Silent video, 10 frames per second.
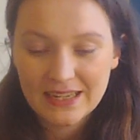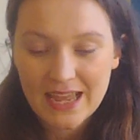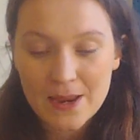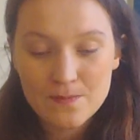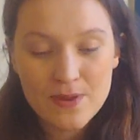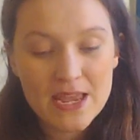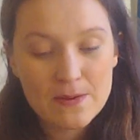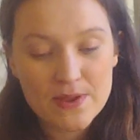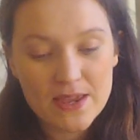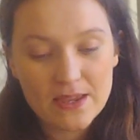and
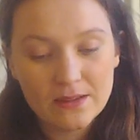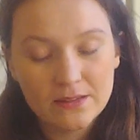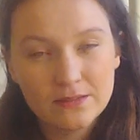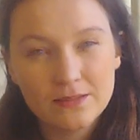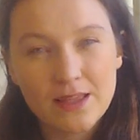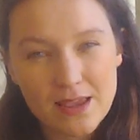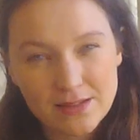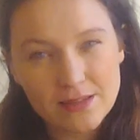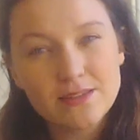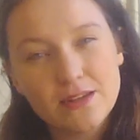maybe they
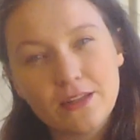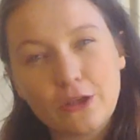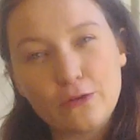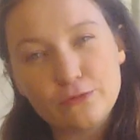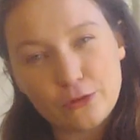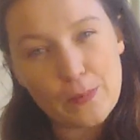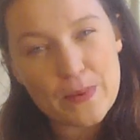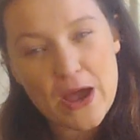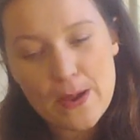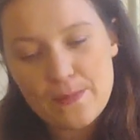exist in you for a
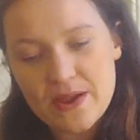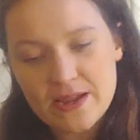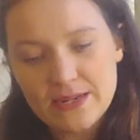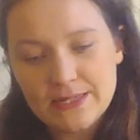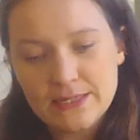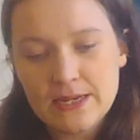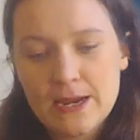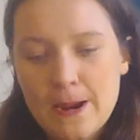purpose.